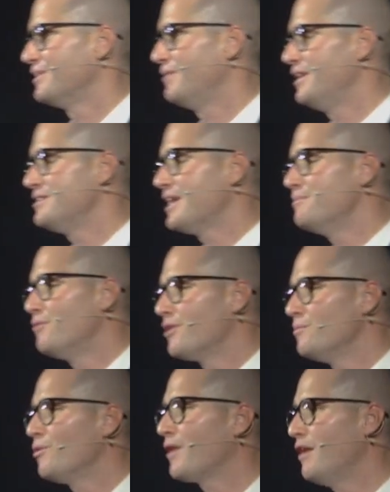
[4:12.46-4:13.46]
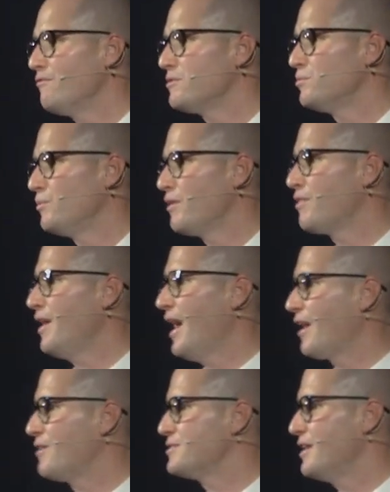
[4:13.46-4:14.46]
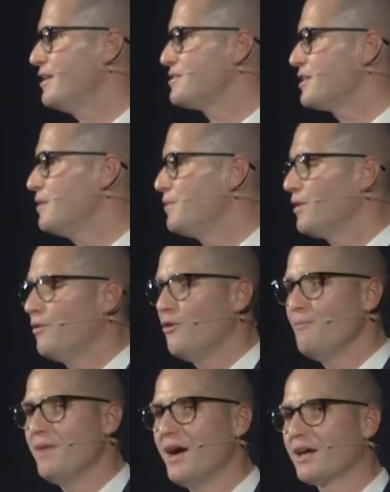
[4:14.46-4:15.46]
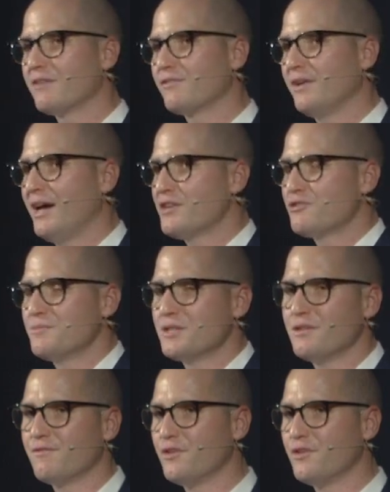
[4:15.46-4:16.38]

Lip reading: We need to get more and more comfortable with that, because that is going to be a hallmark of classrooms in the